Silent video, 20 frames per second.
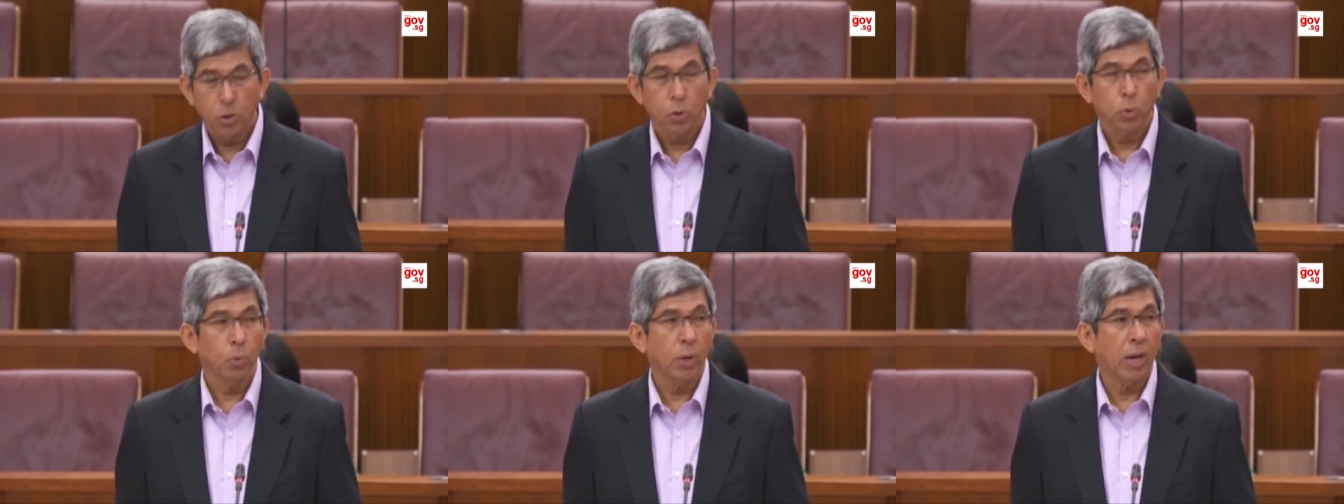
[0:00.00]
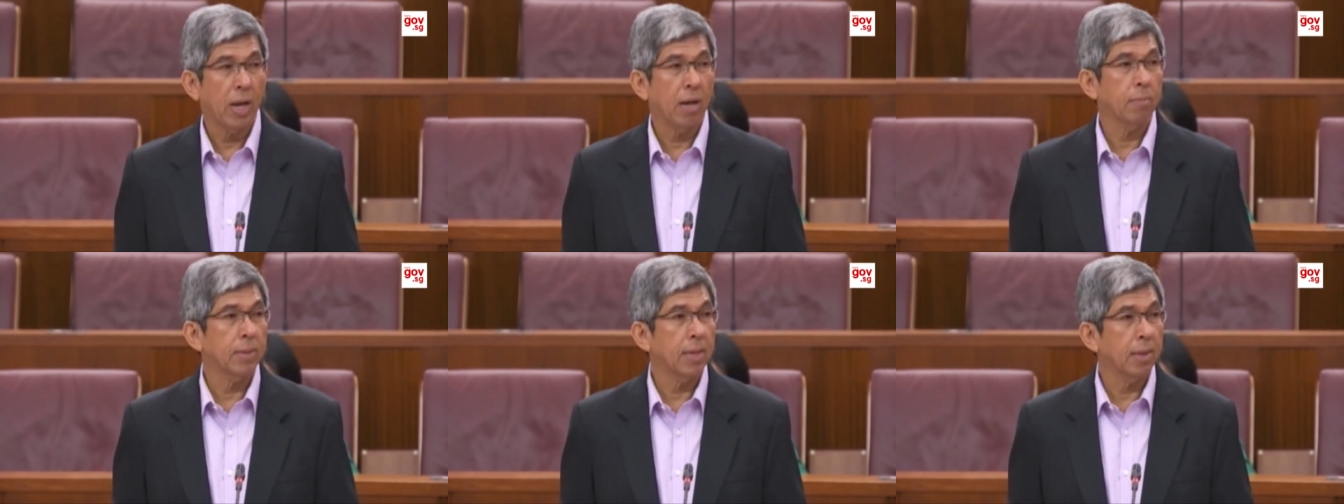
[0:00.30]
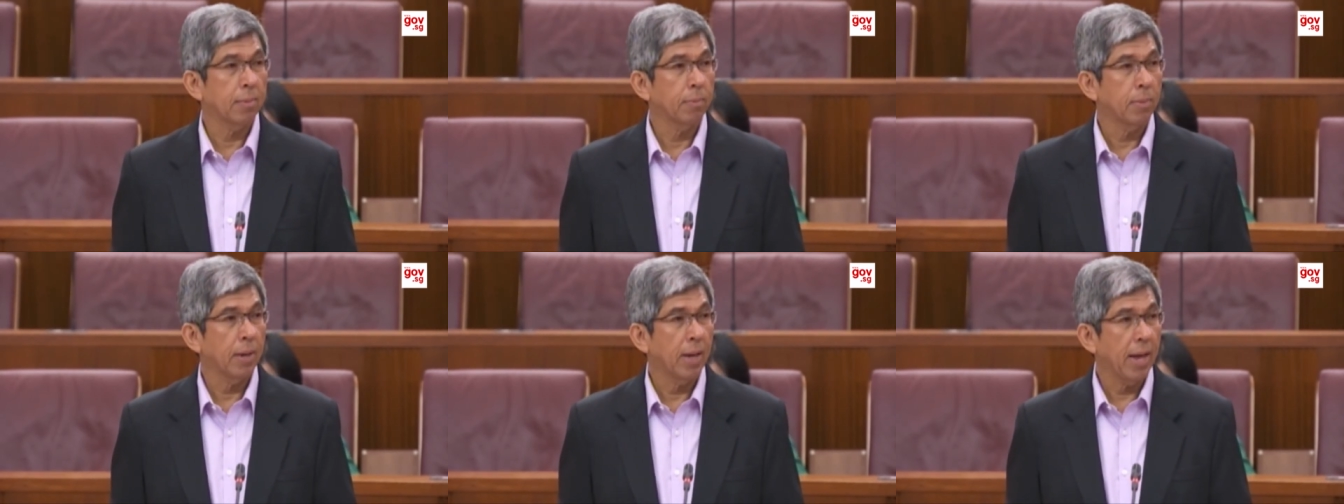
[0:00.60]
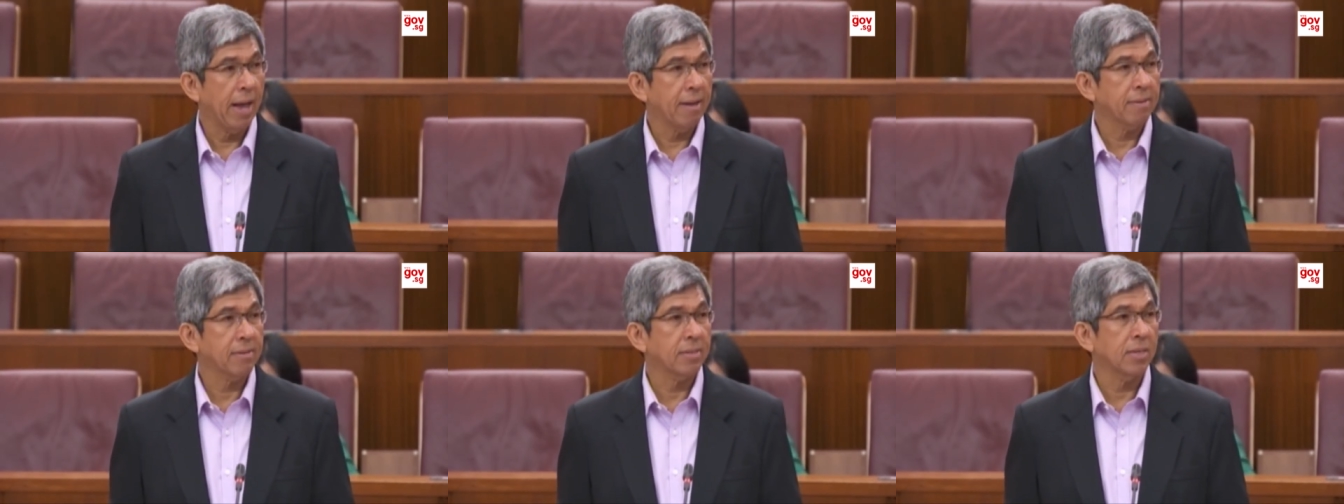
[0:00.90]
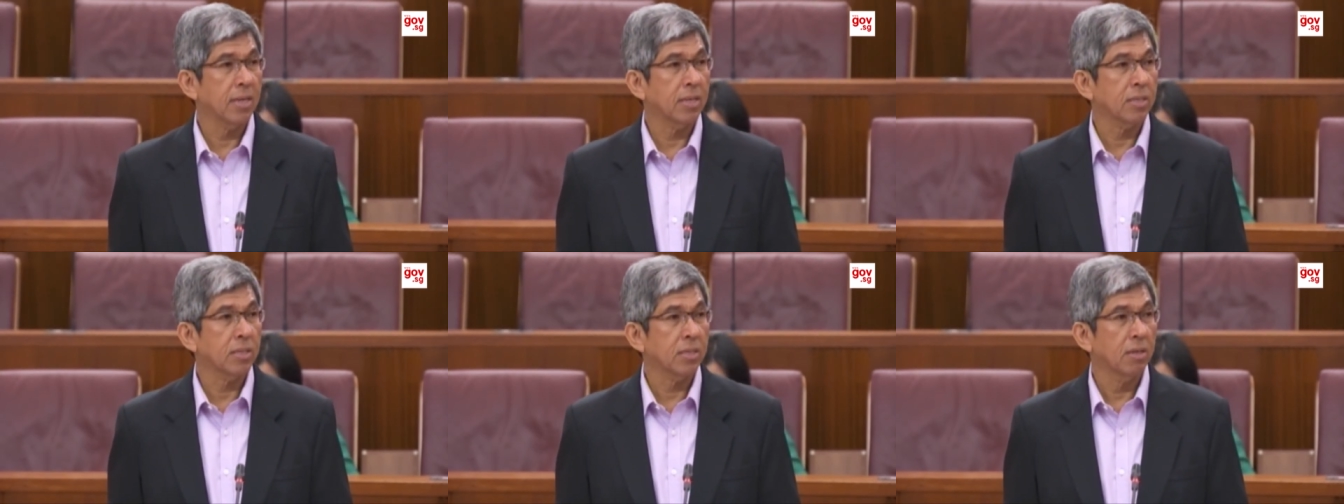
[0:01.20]
to help them
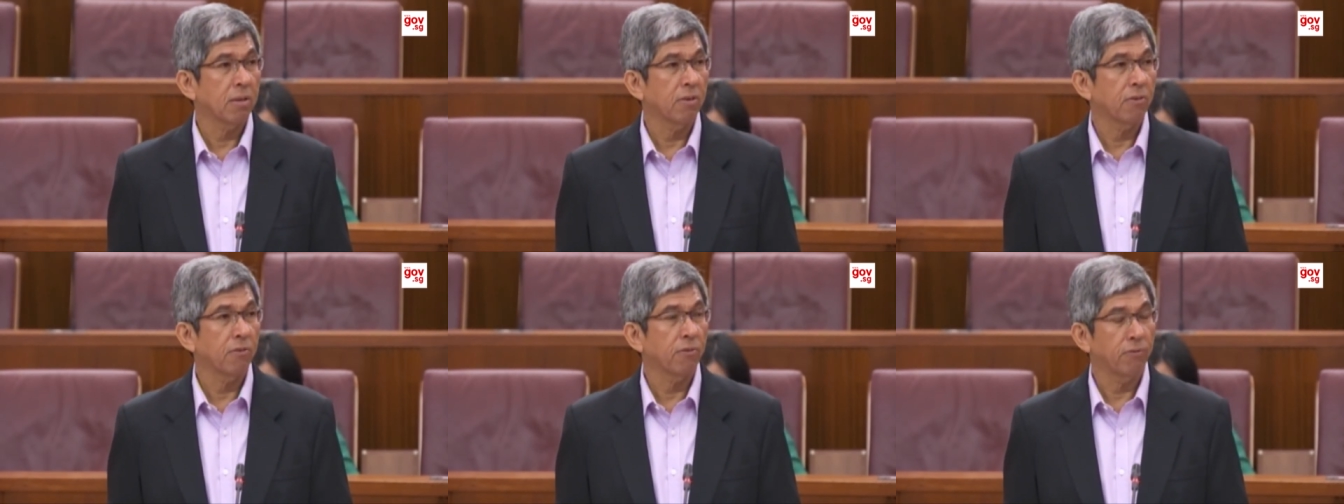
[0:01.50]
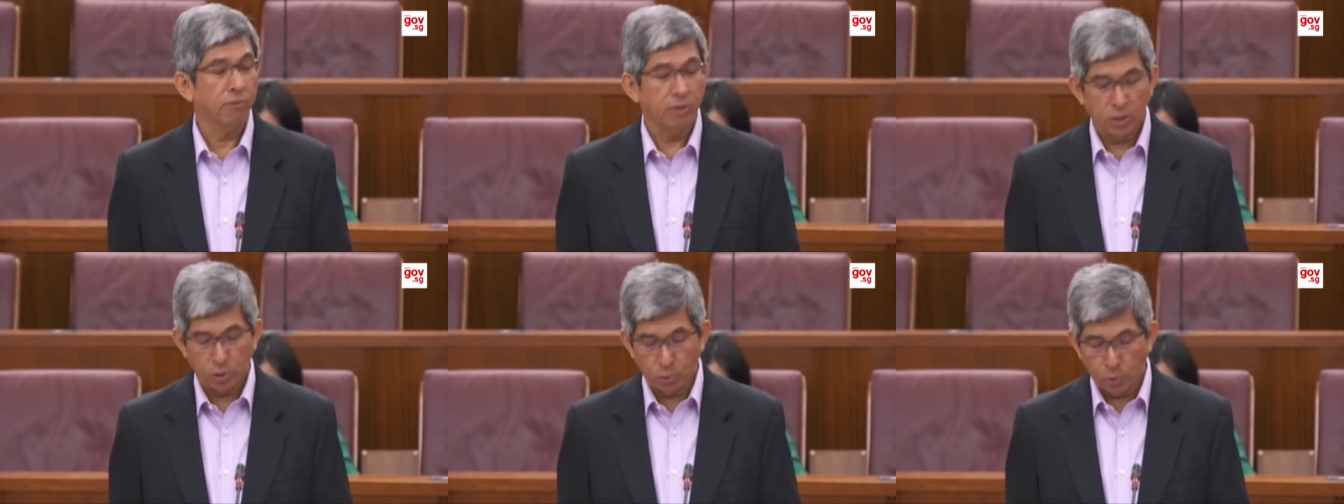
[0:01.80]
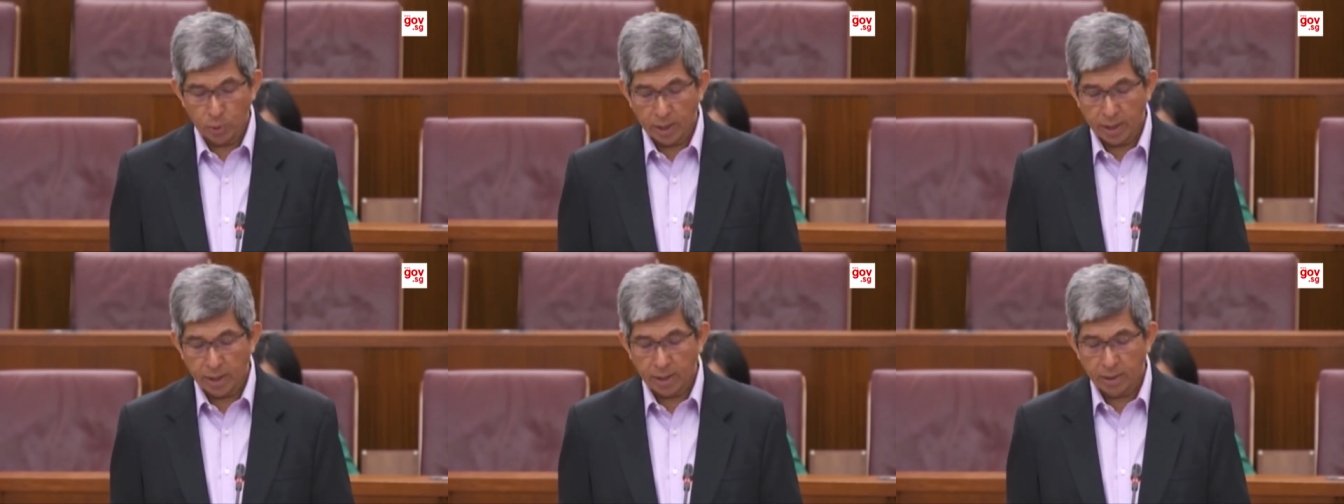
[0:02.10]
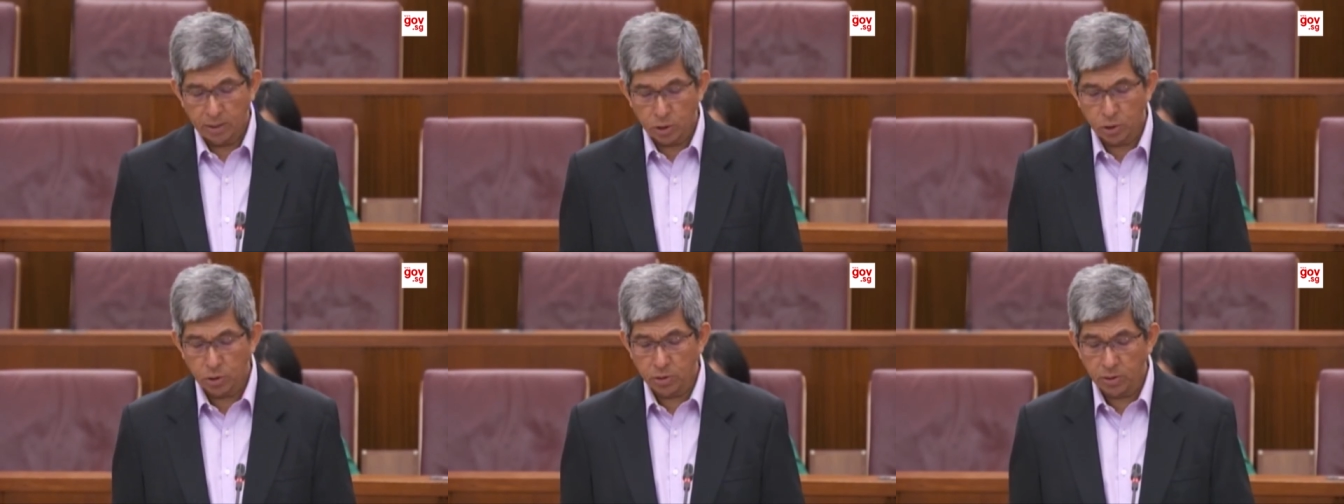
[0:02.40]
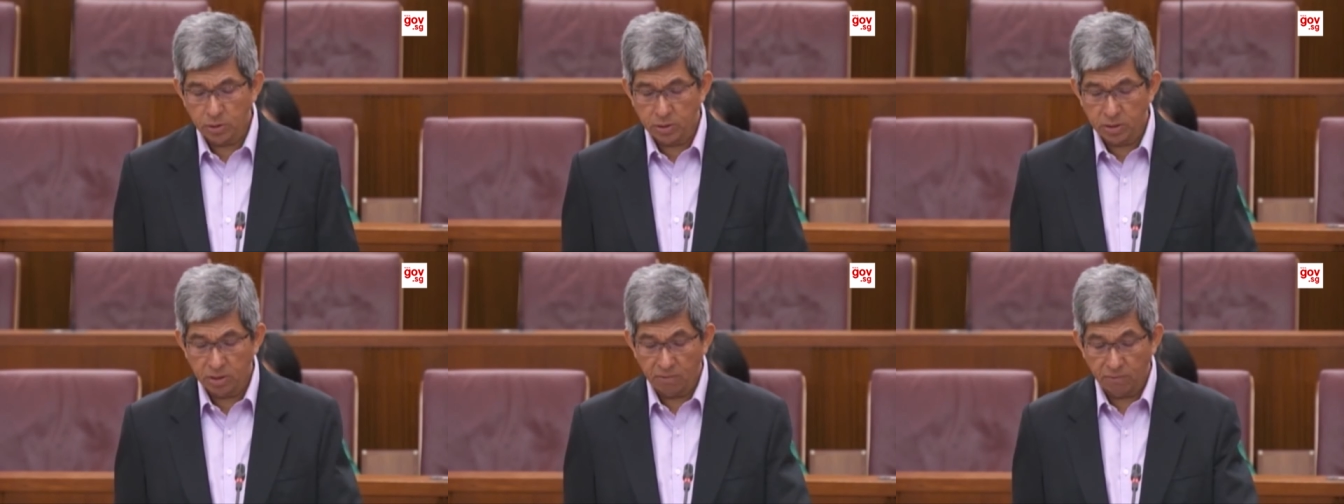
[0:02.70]
access free-to-air
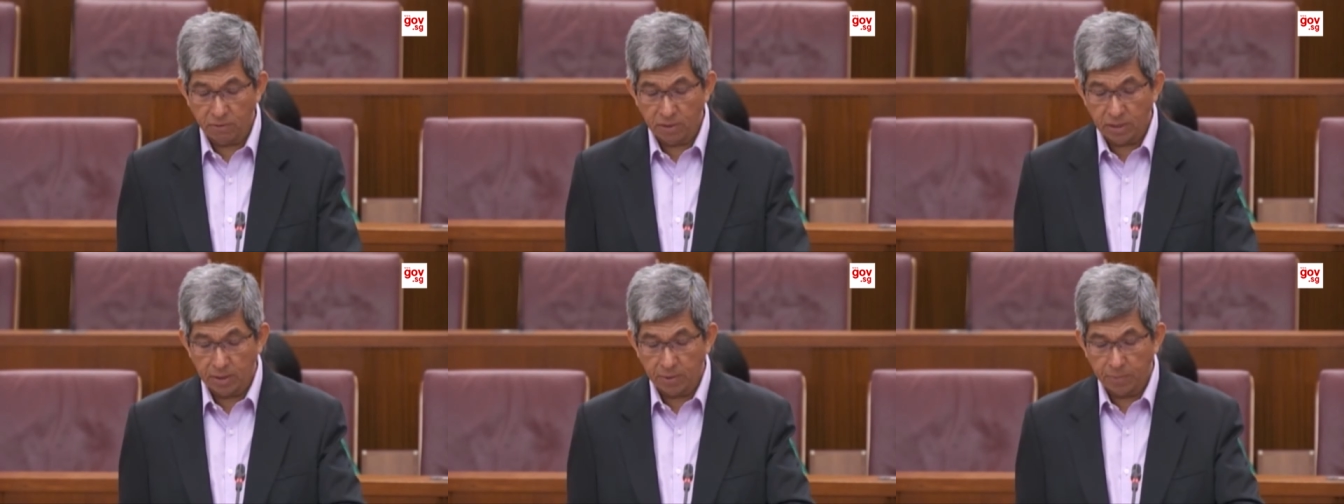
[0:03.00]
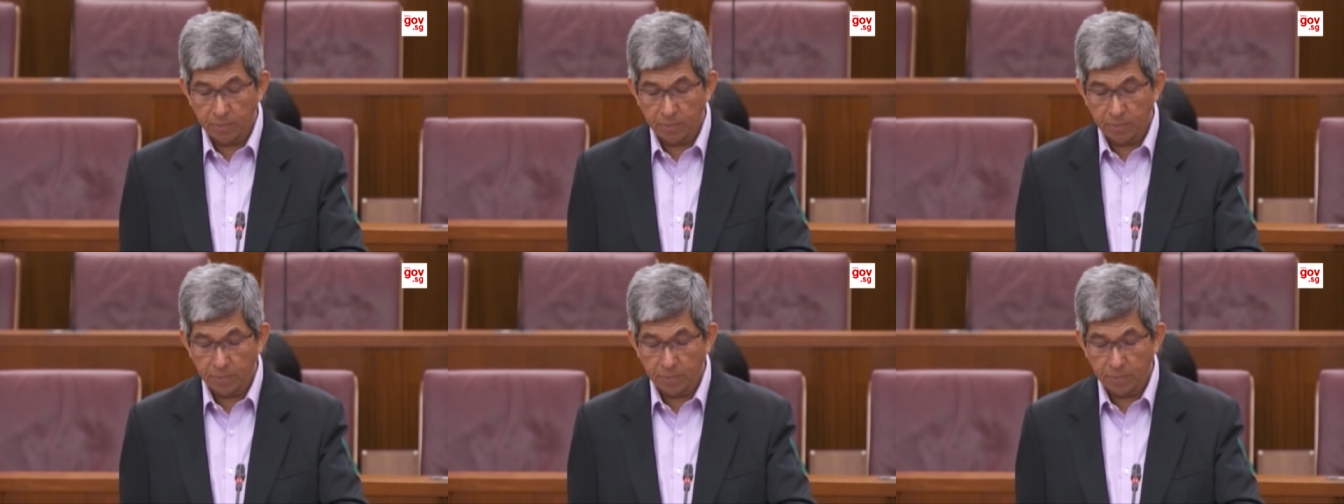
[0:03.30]
digital TV.